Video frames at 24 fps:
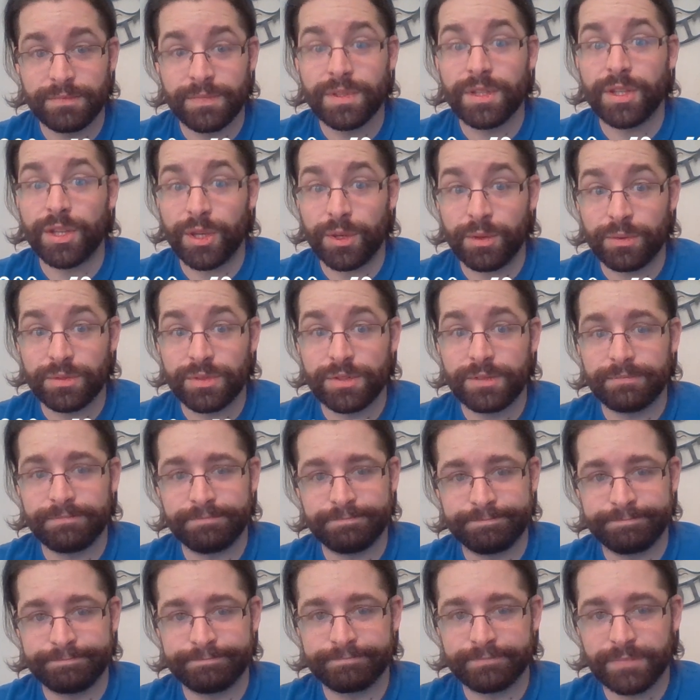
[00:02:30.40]
Huge.
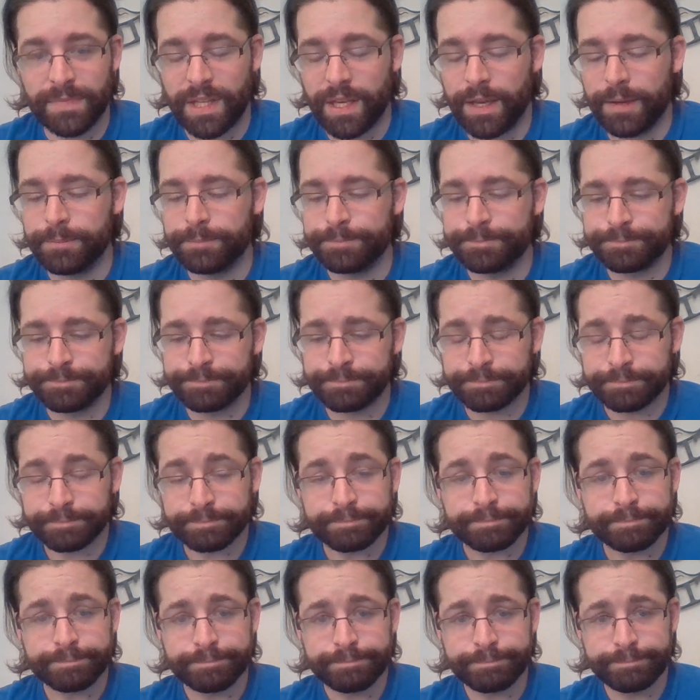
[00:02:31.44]
Okay?
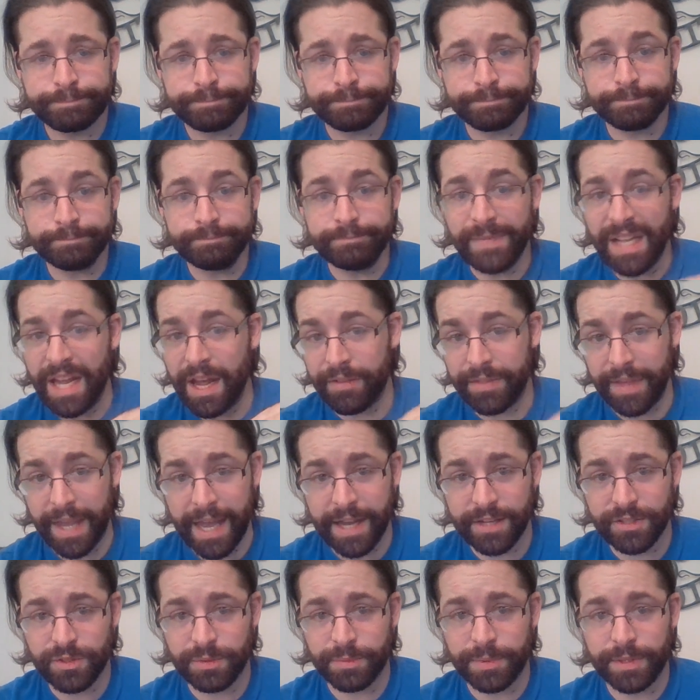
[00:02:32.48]
Now the
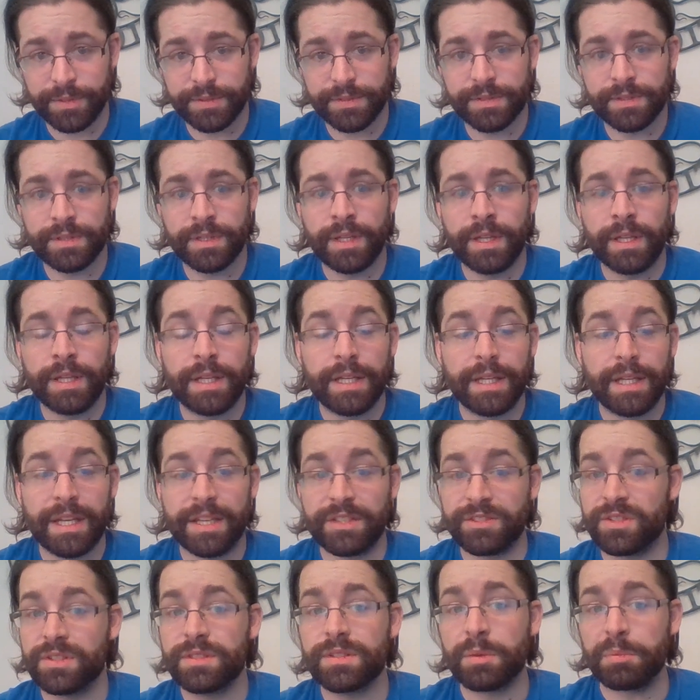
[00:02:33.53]
attributes
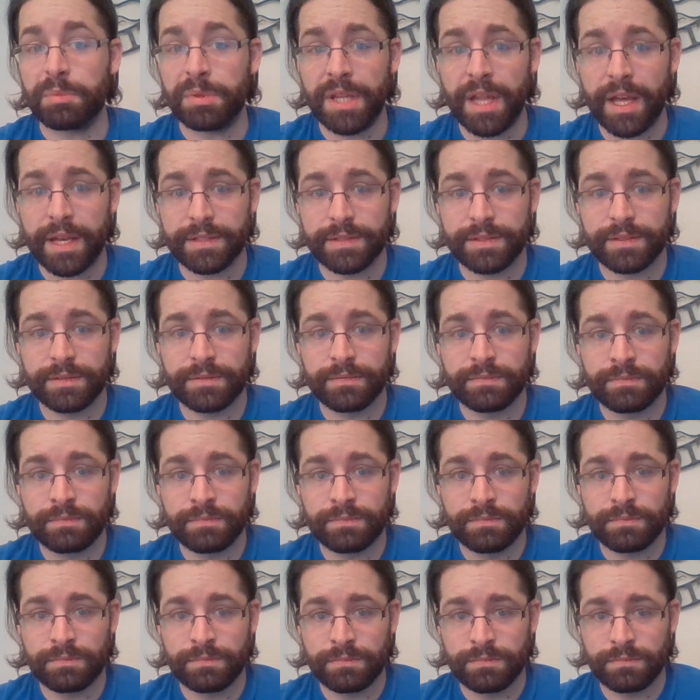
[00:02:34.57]
is just a plus.
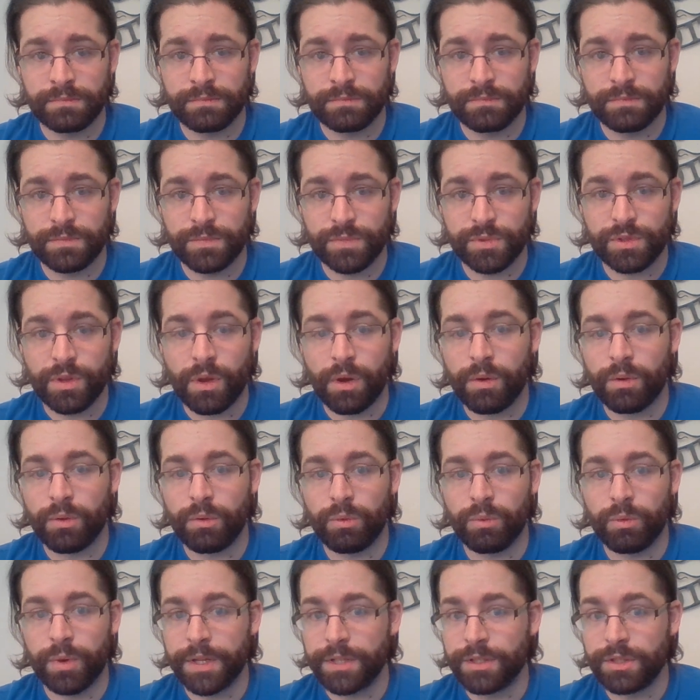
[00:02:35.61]
So
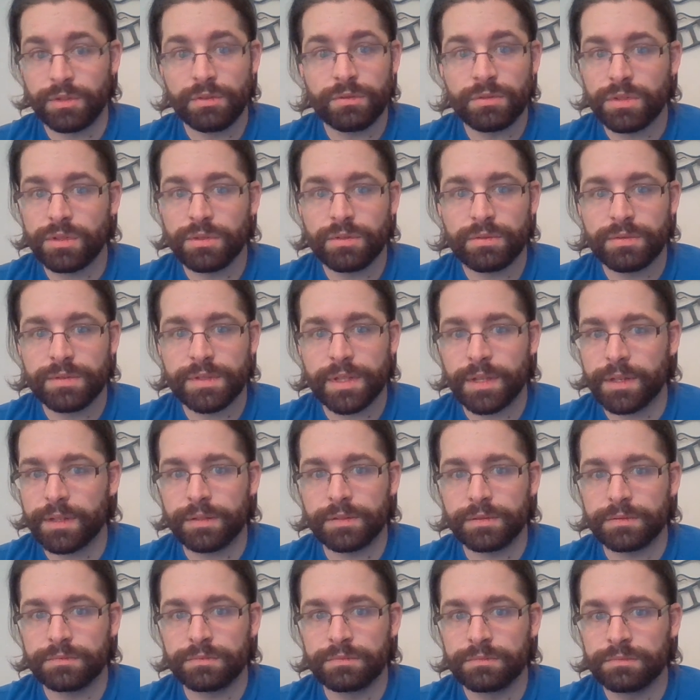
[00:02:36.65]
when you use a